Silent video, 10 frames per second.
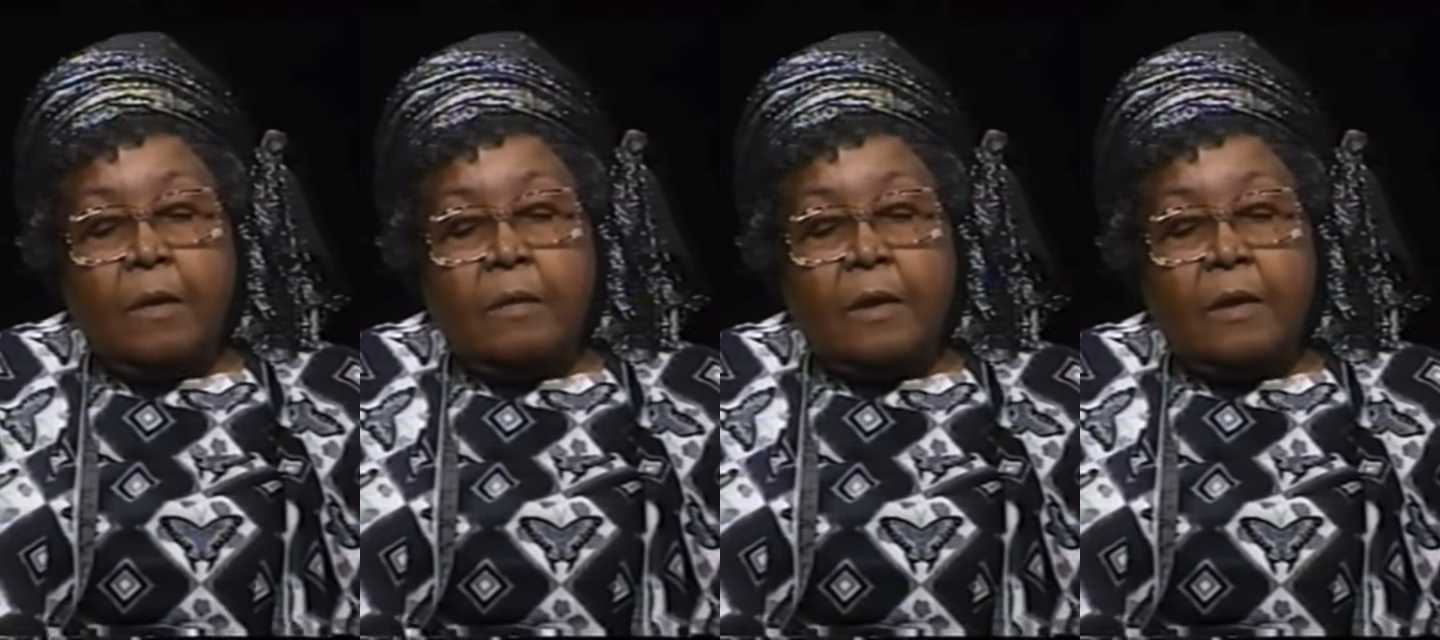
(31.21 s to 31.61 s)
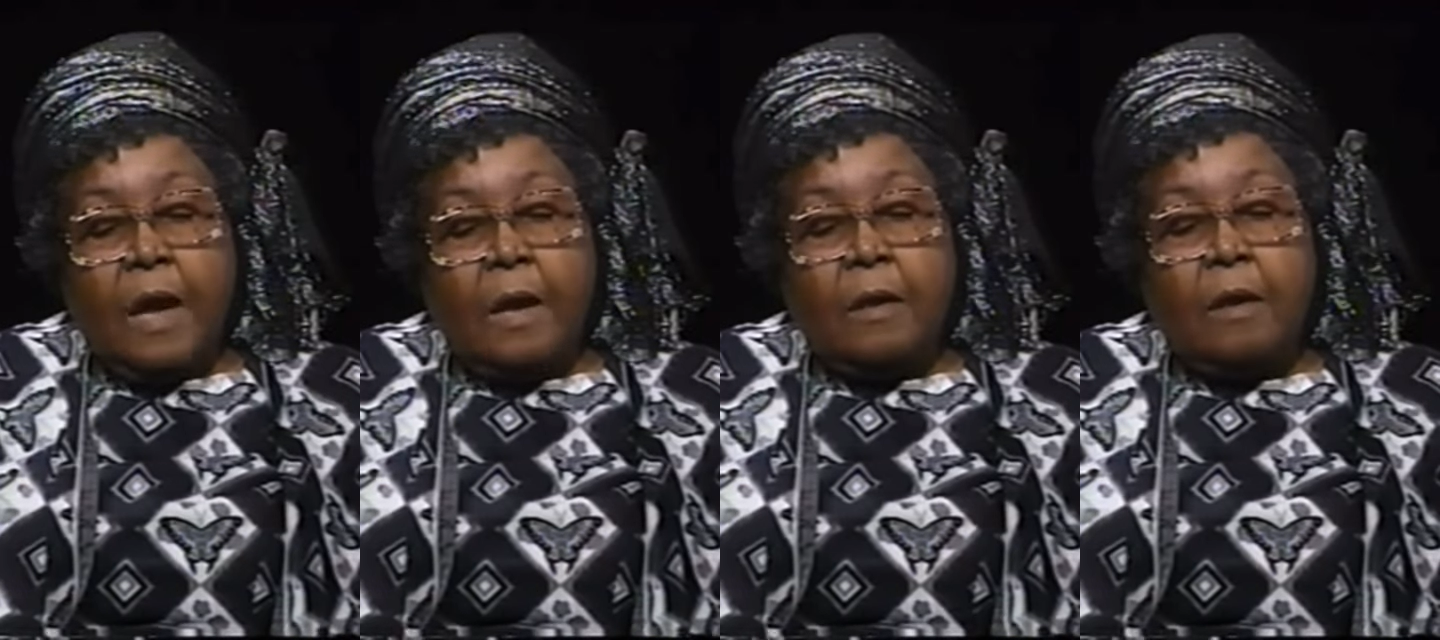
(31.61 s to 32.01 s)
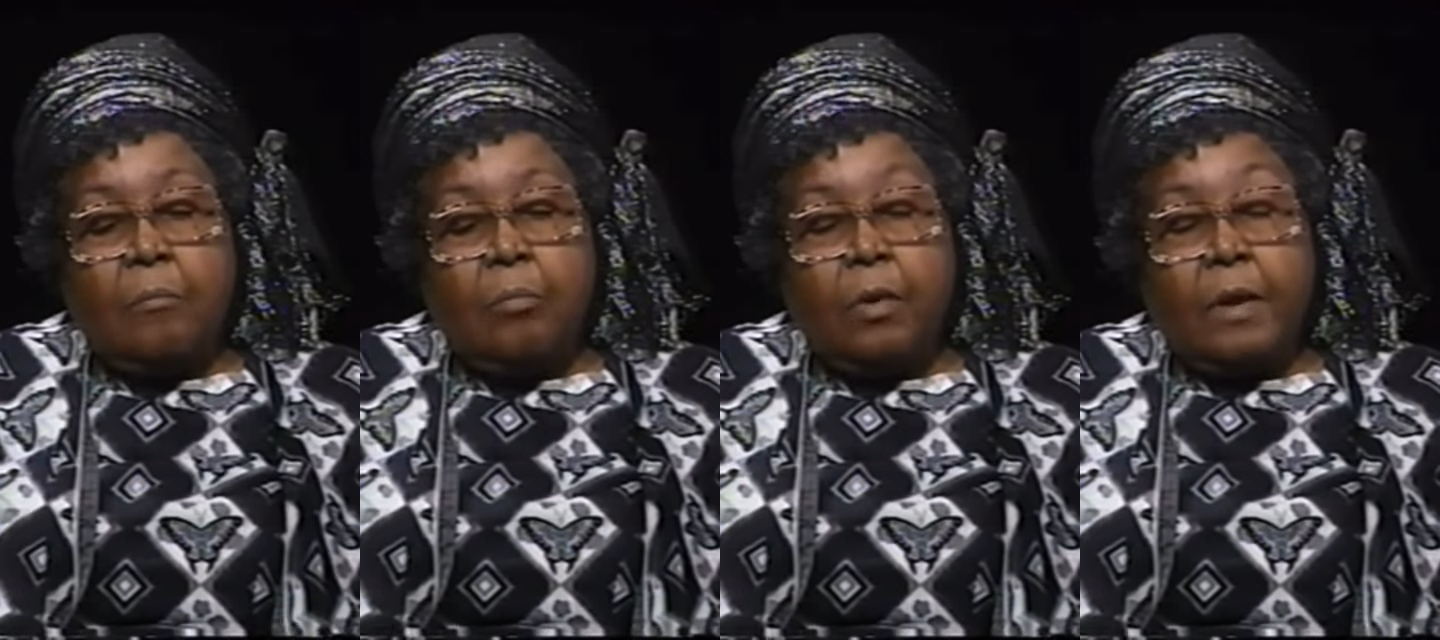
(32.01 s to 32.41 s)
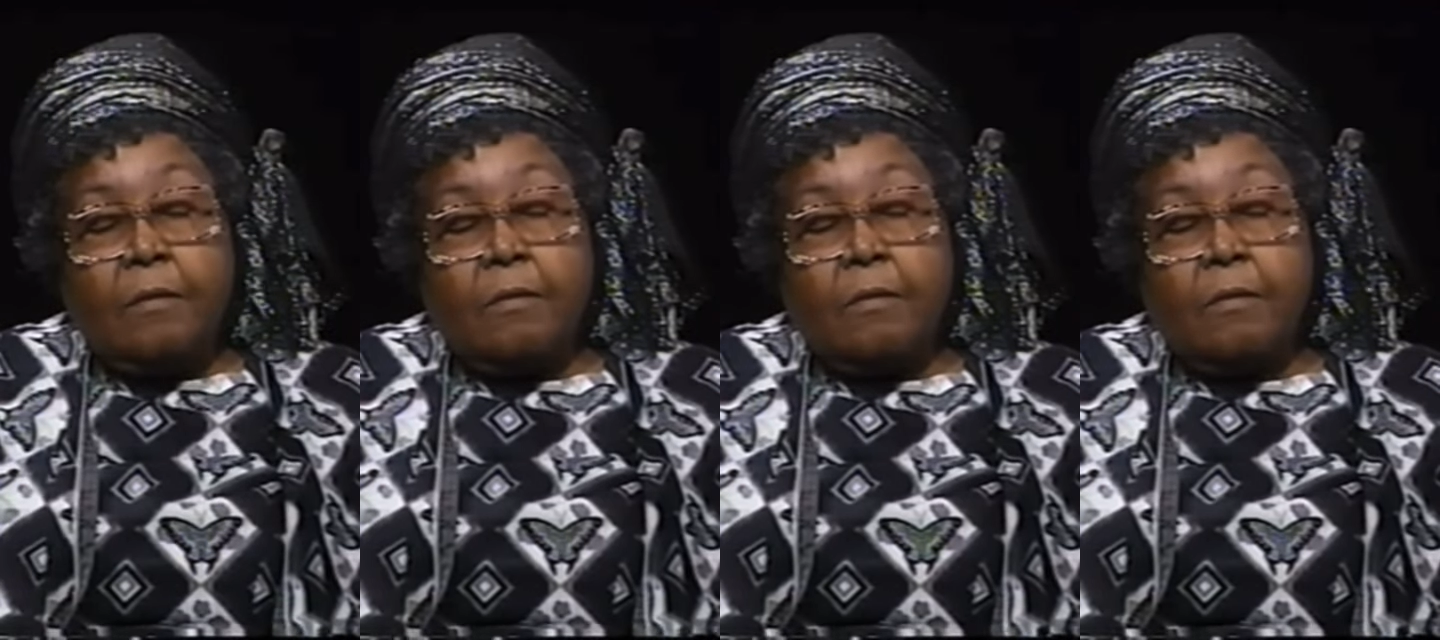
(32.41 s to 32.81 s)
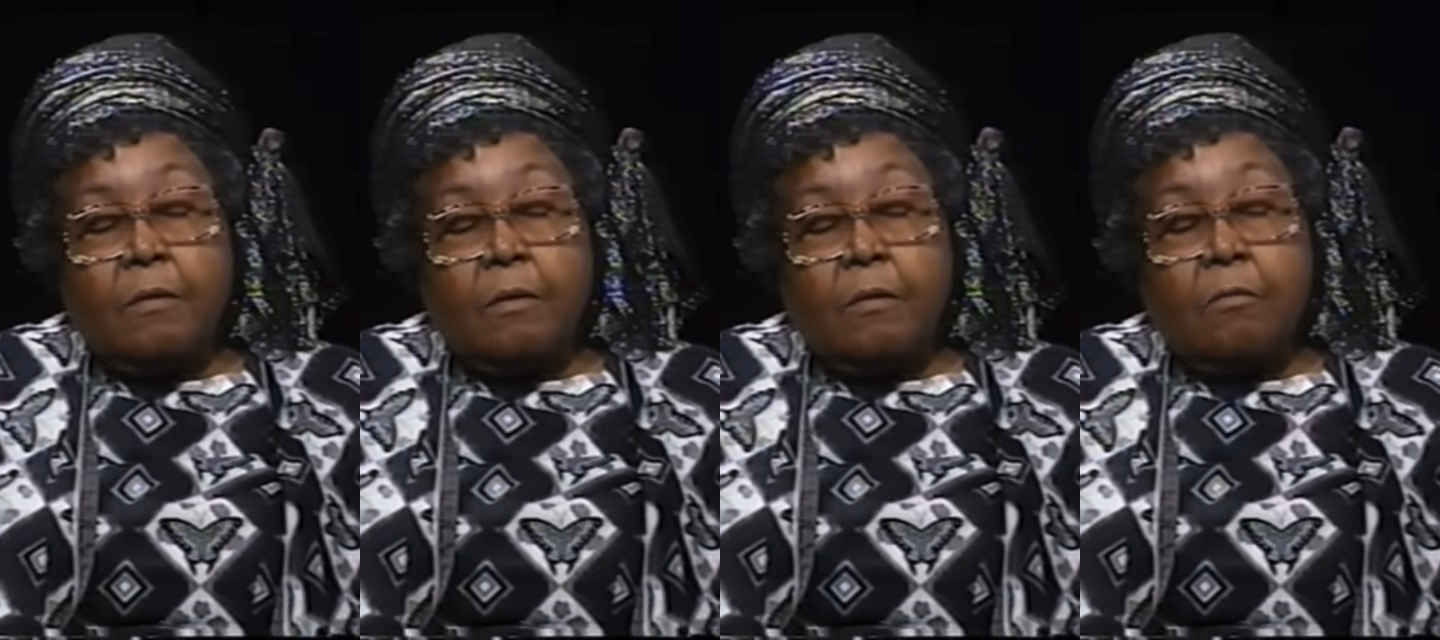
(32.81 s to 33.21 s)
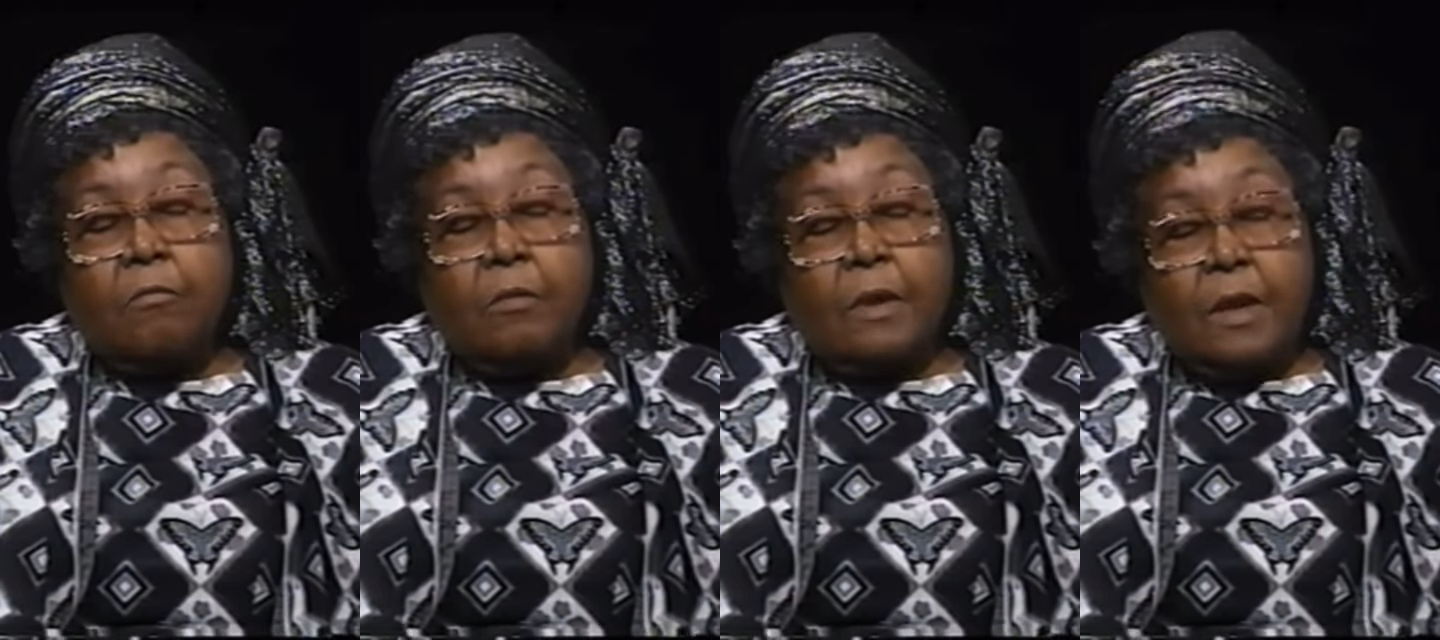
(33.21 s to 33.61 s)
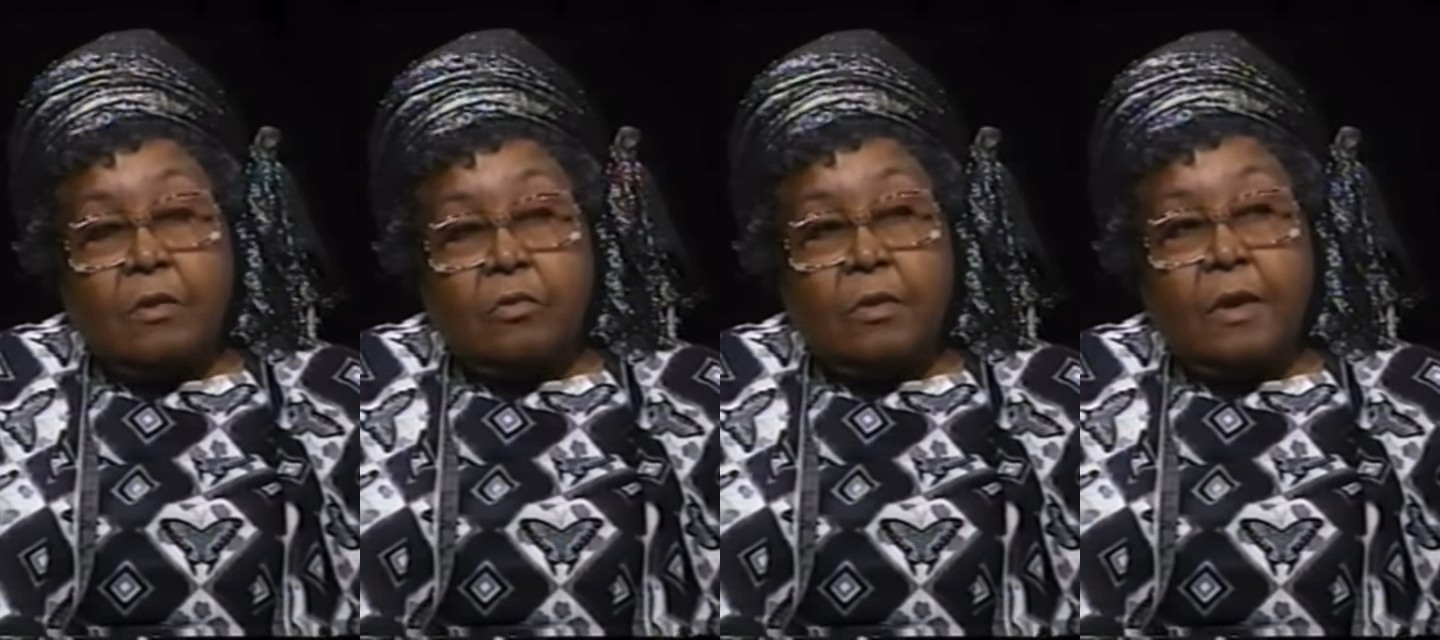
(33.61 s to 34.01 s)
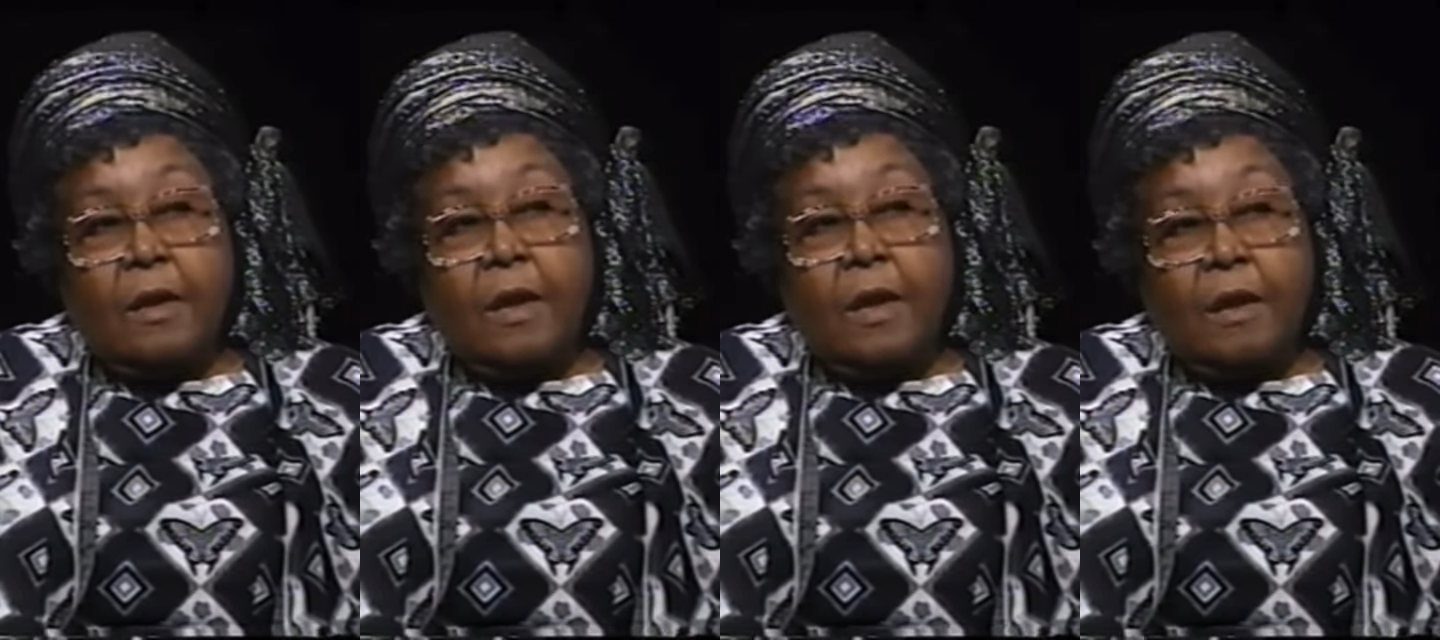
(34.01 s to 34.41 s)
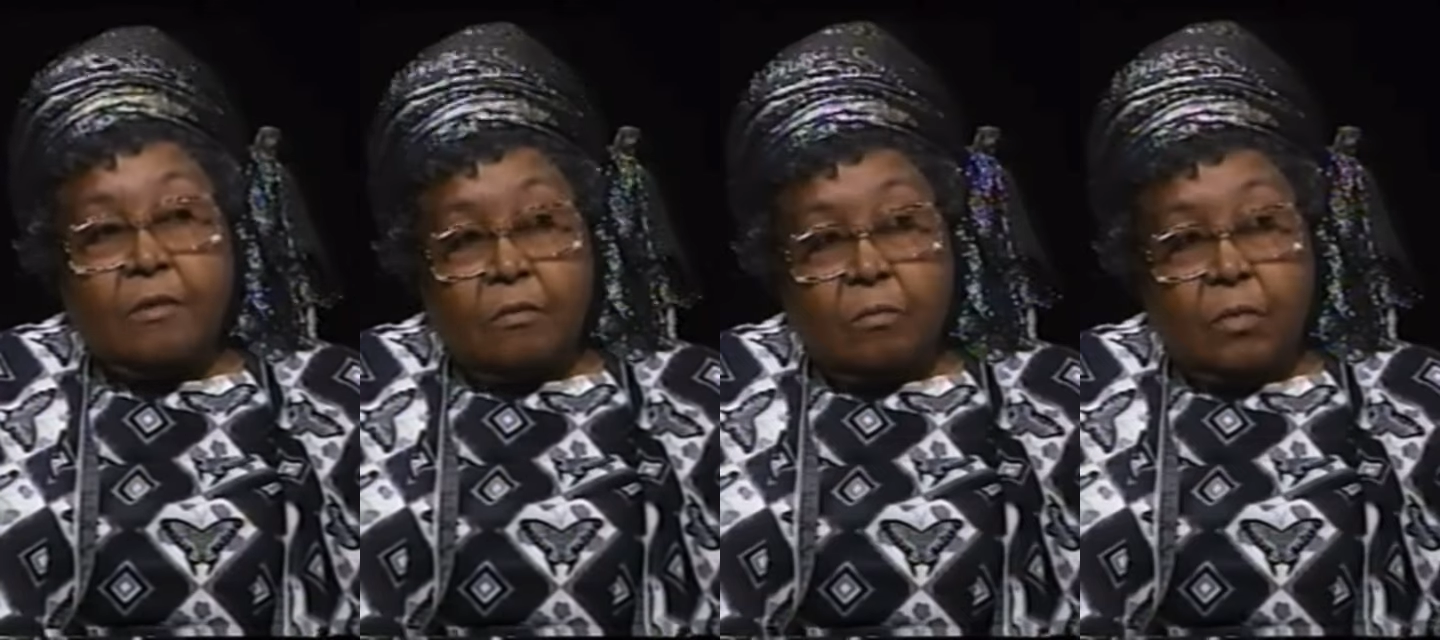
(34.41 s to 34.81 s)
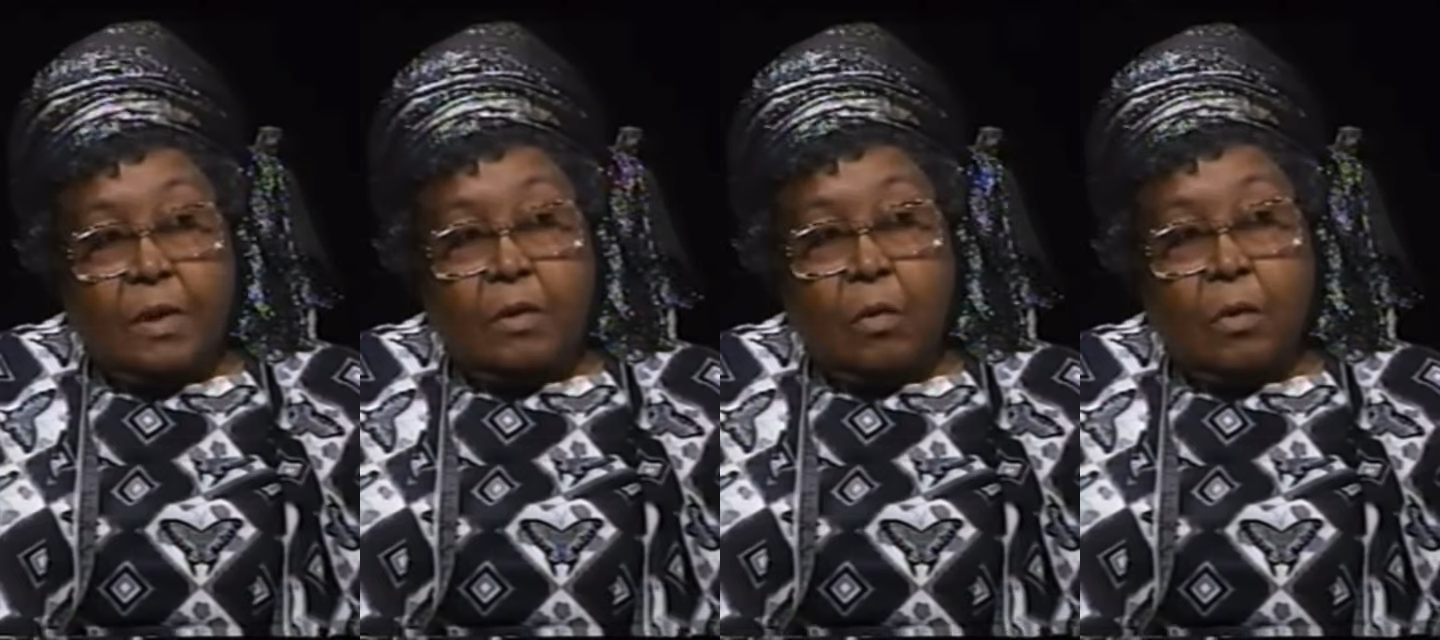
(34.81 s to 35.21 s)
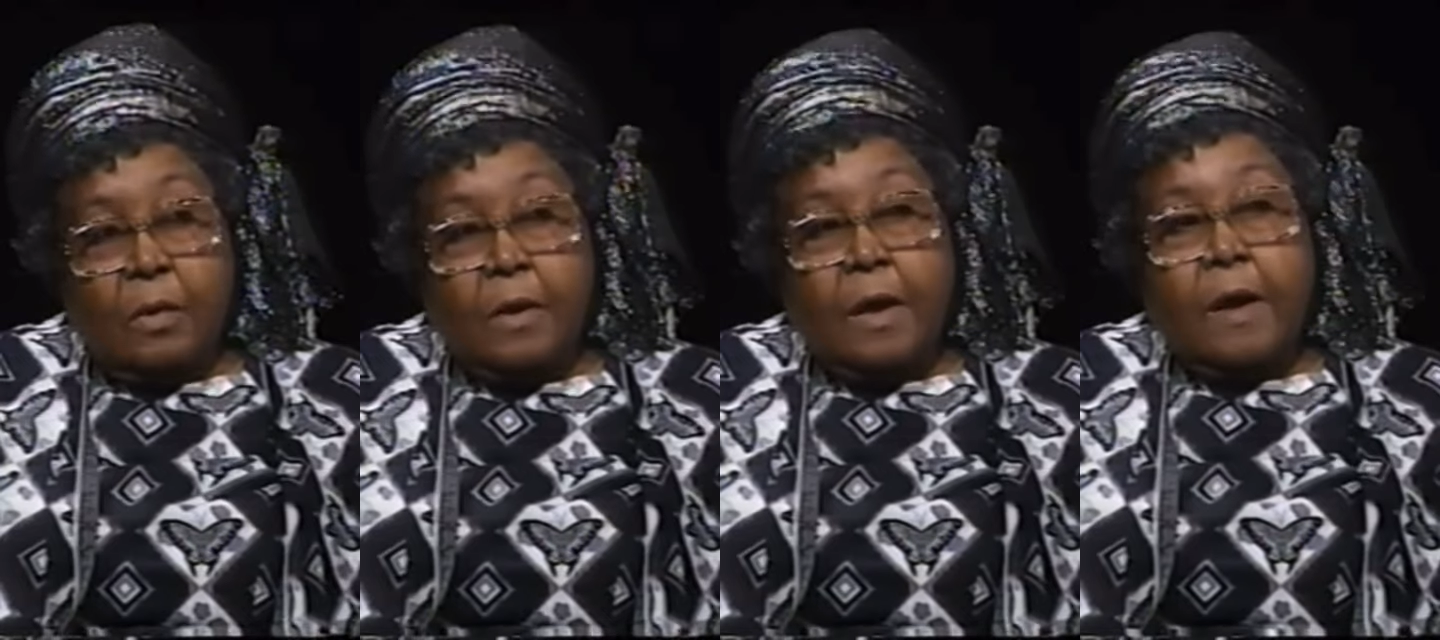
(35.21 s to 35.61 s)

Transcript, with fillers: did not embrace religion as we know it,